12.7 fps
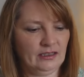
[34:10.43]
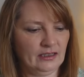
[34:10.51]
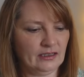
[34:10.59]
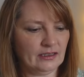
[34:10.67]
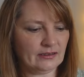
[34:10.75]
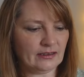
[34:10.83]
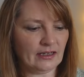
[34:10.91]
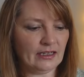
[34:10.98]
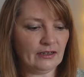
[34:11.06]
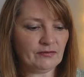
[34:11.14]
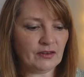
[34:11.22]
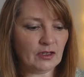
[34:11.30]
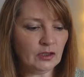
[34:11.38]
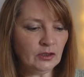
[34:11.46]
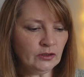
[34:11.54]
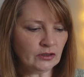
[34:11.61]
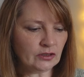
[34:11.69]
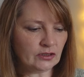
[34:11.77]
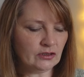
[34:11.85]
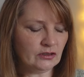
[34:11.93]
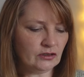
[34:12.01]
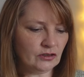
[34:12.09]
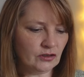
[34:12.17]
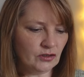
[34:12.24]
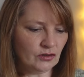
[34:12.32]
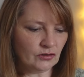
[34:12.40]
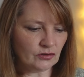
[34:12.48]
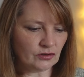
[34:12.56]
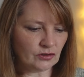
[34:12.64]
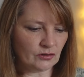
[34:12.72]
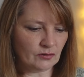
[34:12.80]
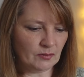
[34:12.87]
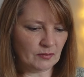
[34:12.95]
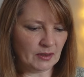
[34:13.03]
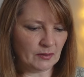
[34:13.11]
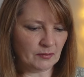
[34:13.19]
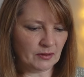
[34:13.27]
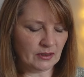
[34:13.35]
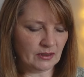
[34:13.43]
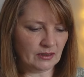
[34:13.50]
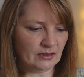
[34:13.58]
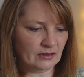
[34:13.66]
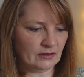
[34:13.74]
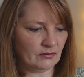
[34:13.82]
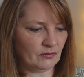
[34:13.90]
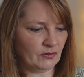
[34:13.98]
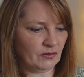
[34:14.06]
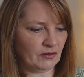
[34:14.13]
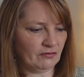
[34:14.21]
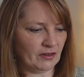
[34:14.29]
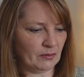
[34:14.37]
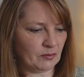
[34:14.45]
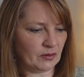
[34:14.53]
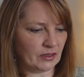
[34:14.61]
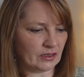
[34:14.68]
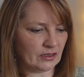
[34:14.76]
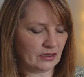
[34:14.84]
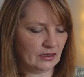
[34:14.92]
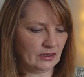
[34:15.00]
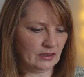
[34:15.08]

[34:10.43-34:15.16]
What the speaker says: And like I say, I love the look. Not sure I'm happy with the fabric.